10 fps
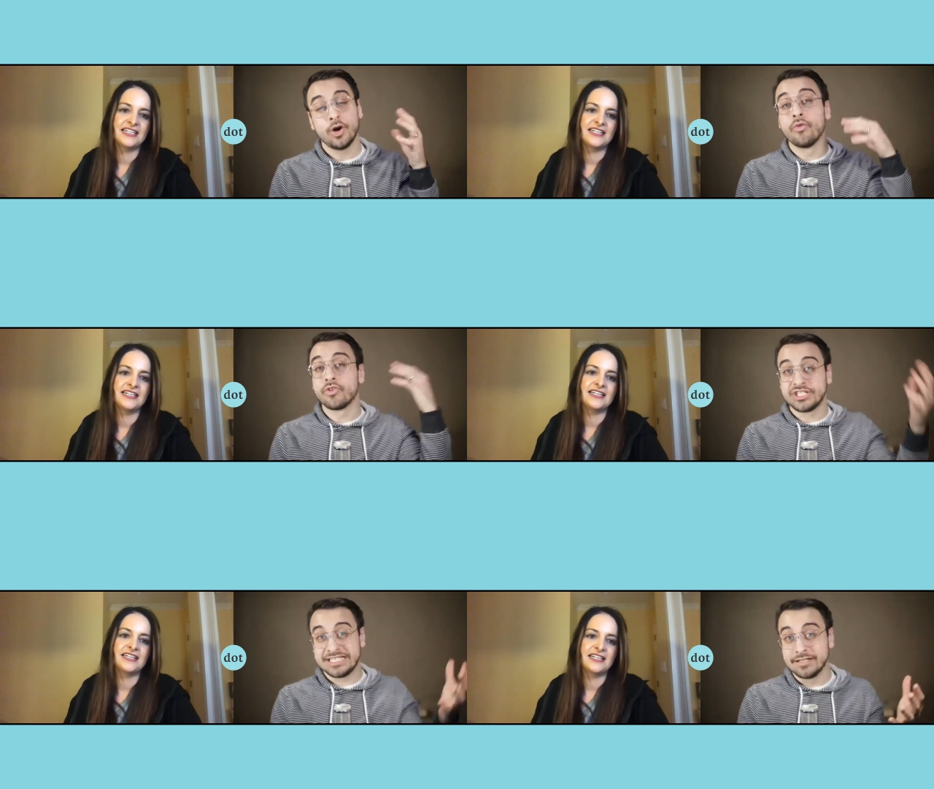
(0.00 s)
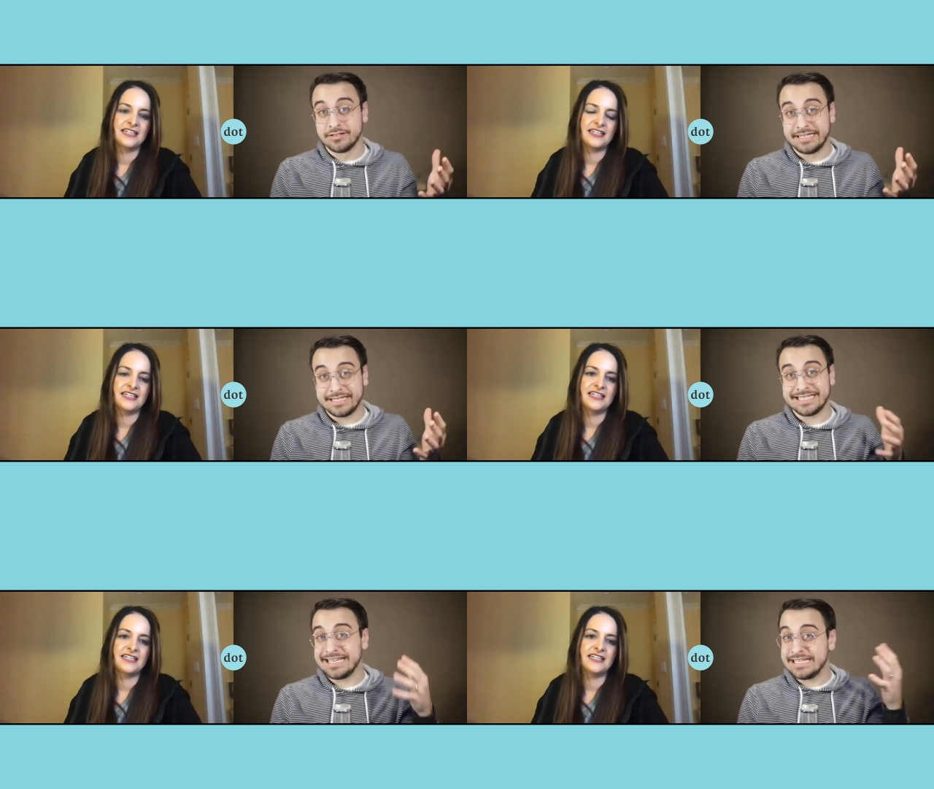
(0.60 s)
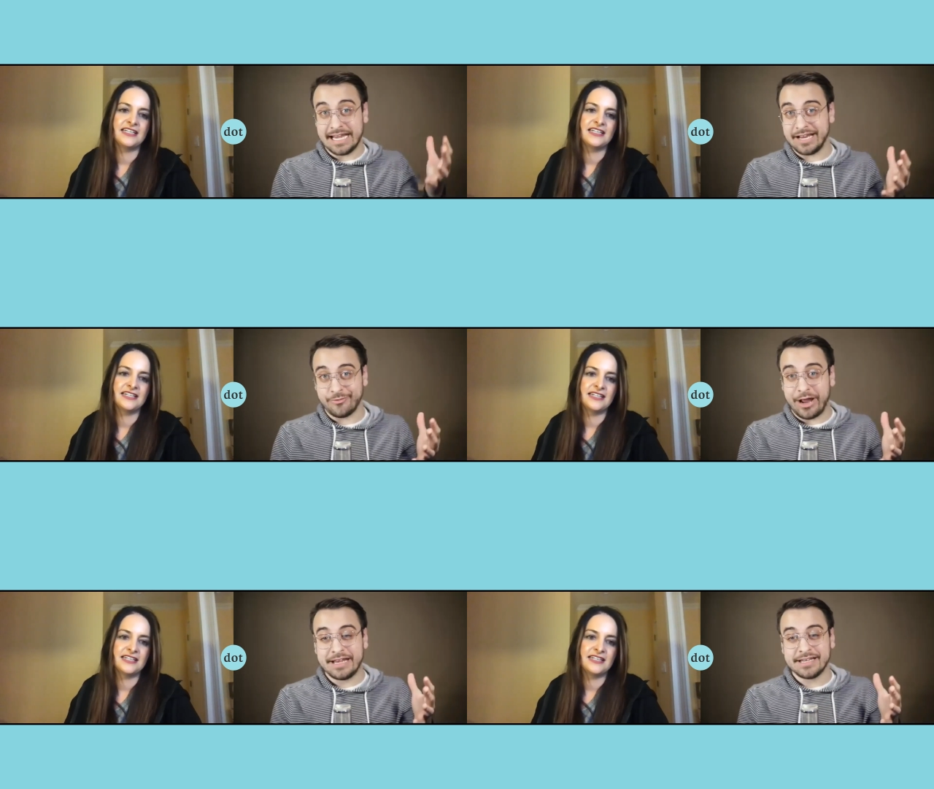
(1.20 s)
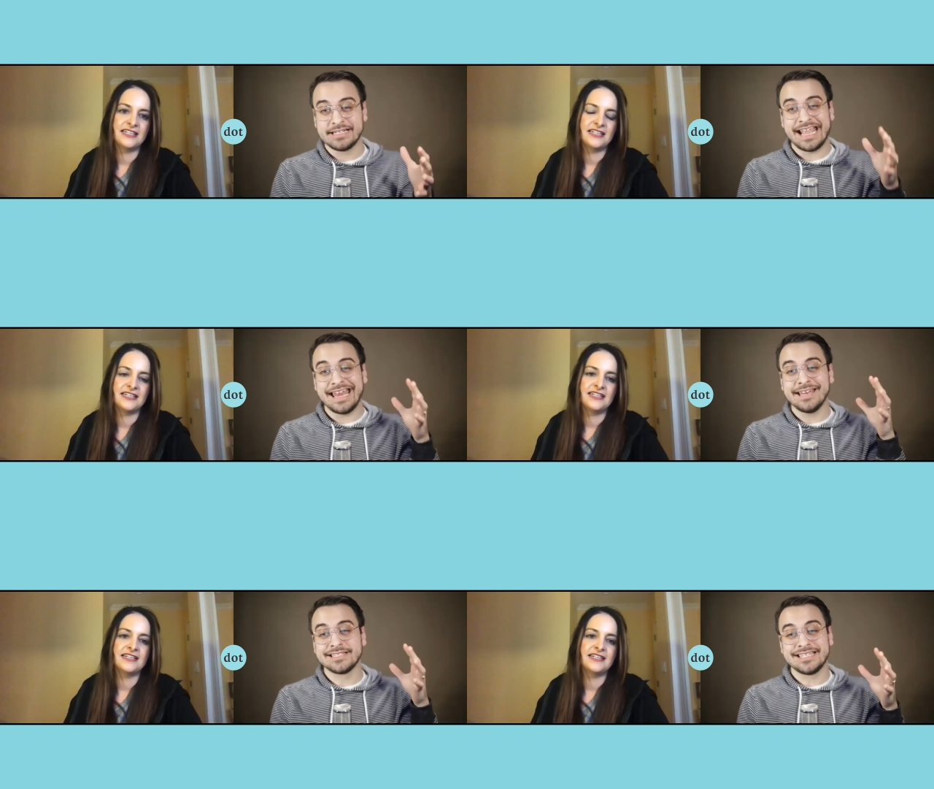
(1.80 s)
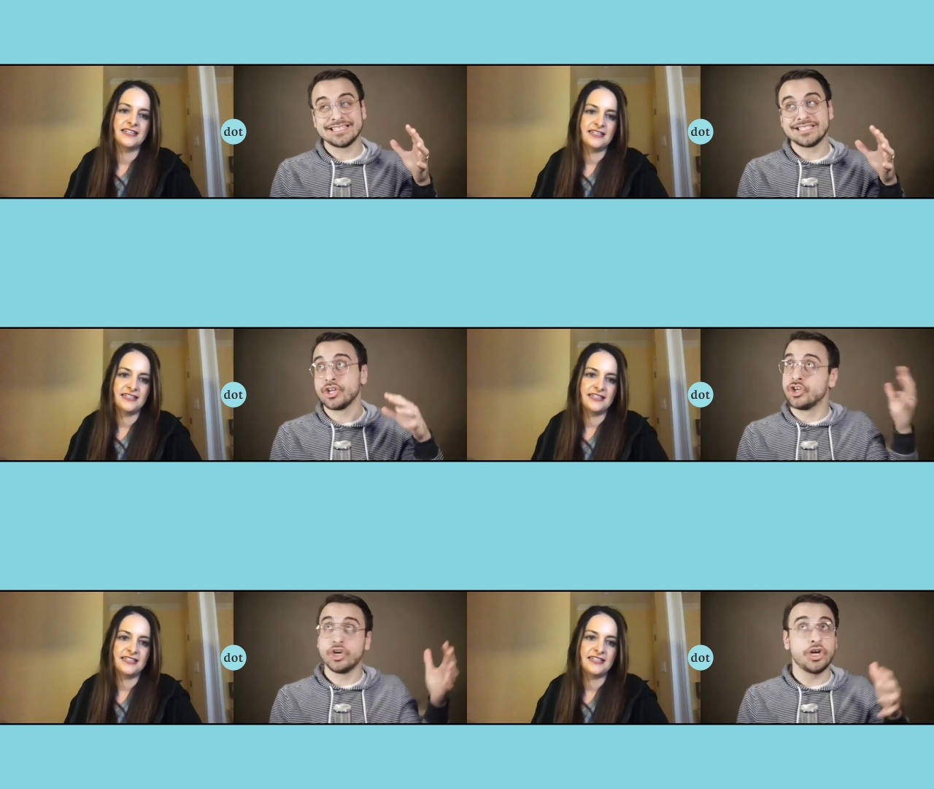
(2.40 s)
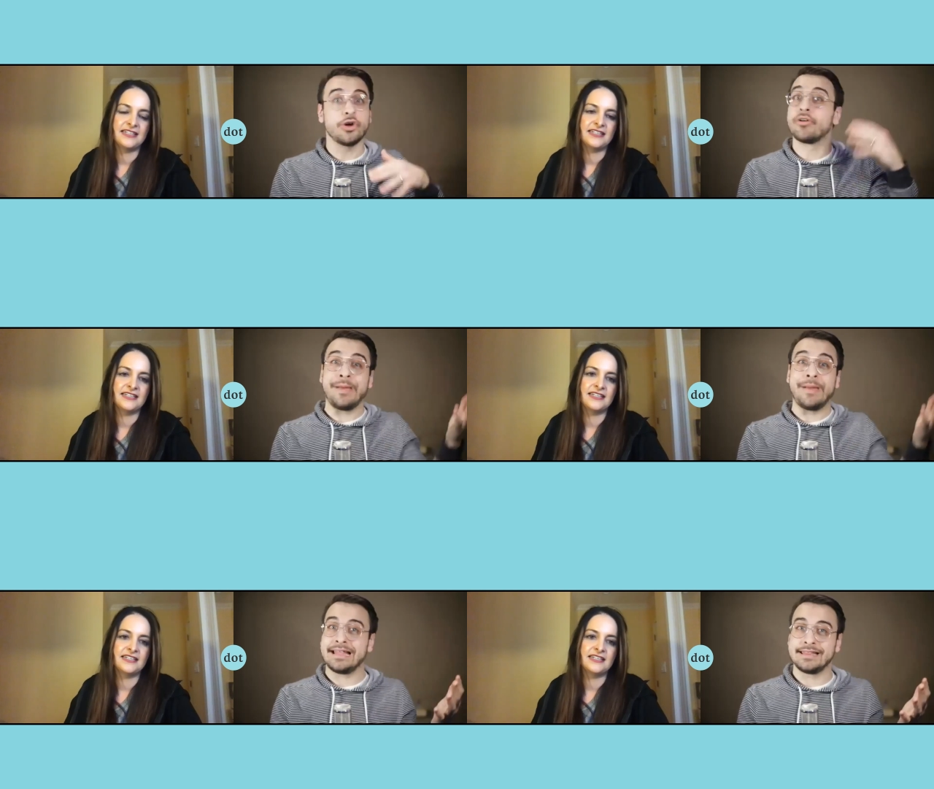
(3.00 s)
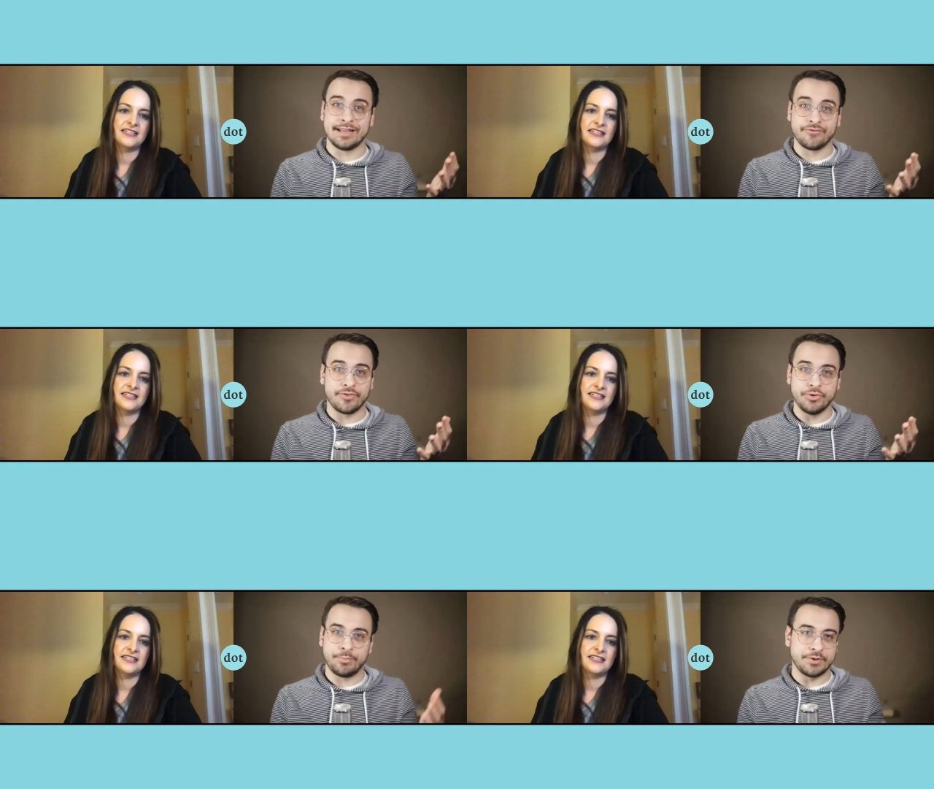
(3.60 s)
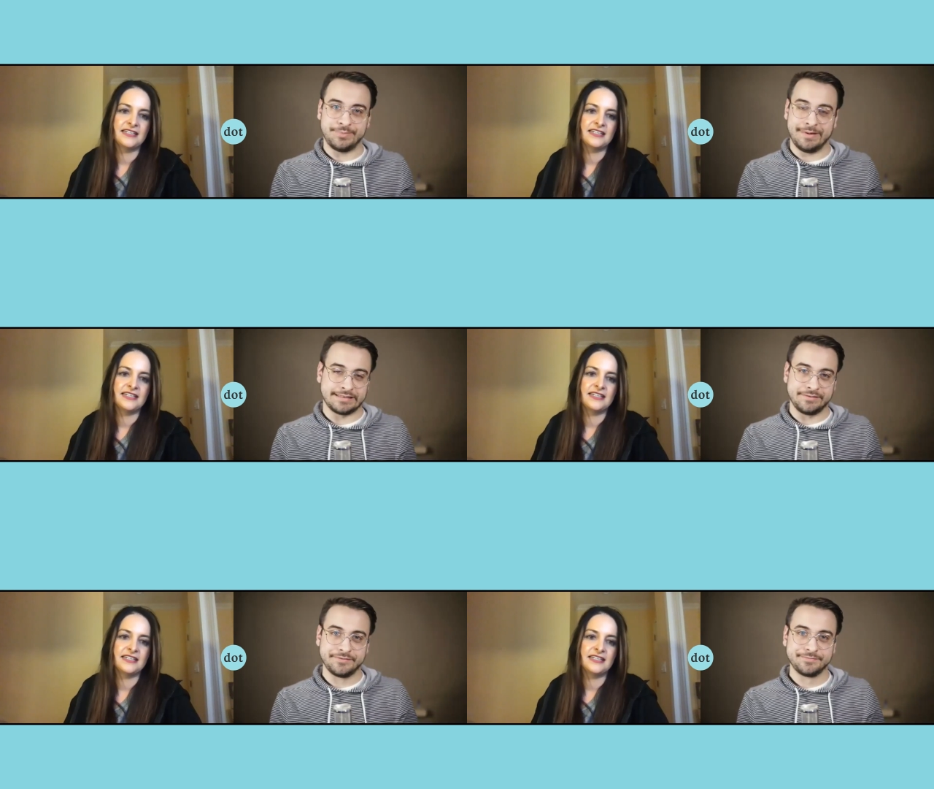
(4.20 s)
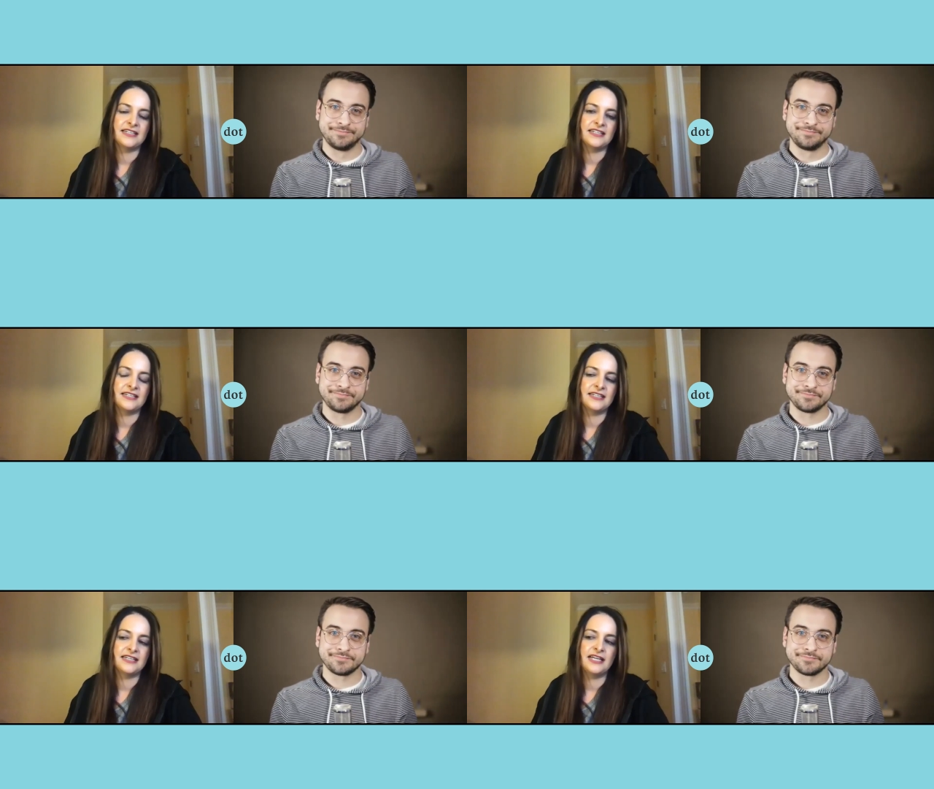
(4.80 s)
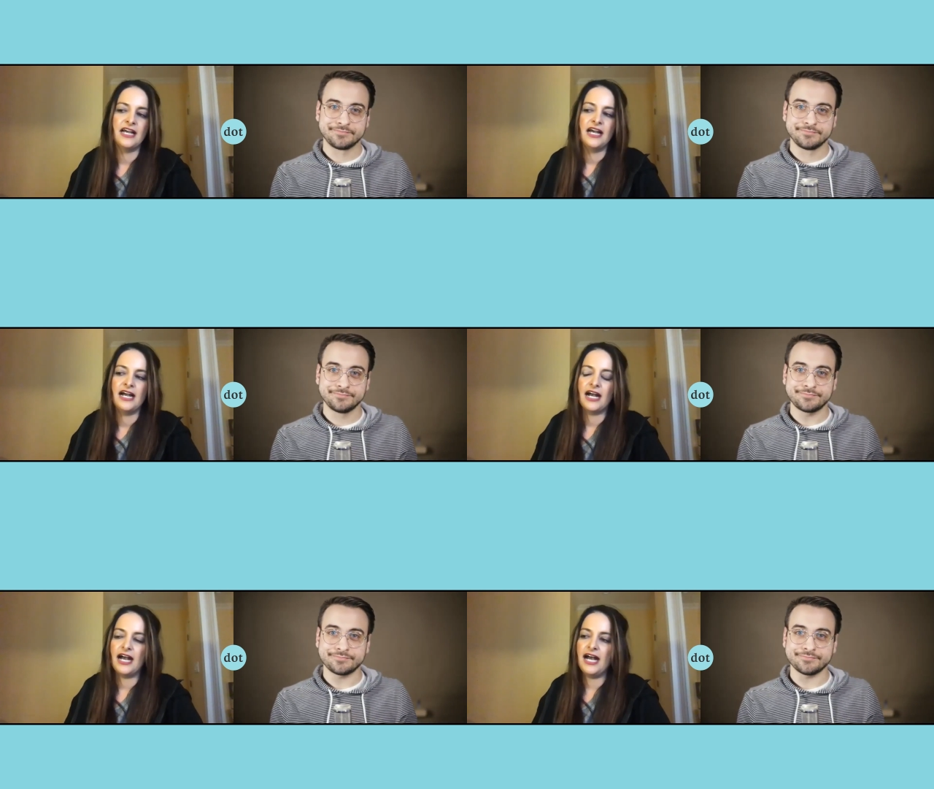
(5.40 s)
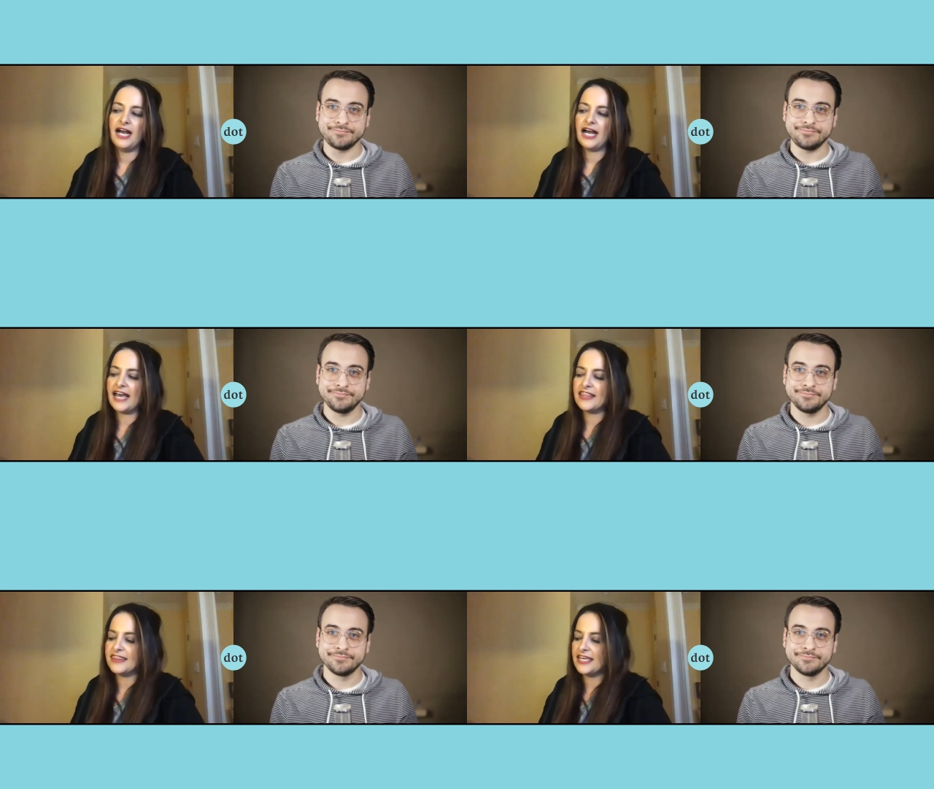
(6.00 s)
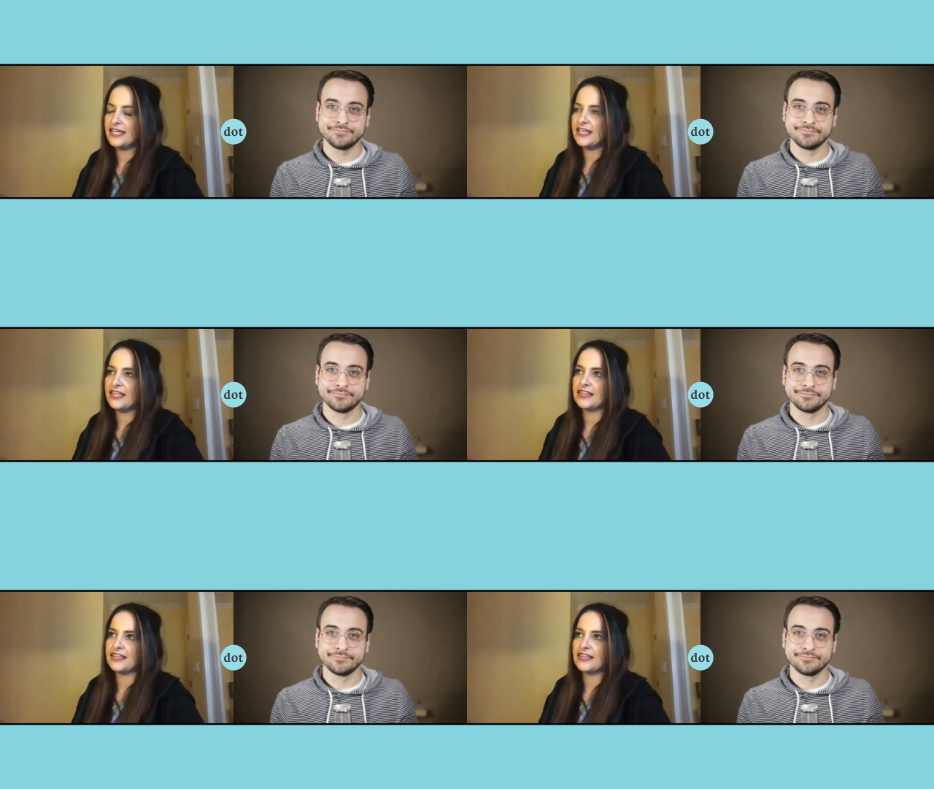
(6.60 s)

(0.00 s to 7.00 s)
Speaker 1: over singleness and dating, right? And is this a good or a bad thing from your perspective?
Speaker 2: Uh, I think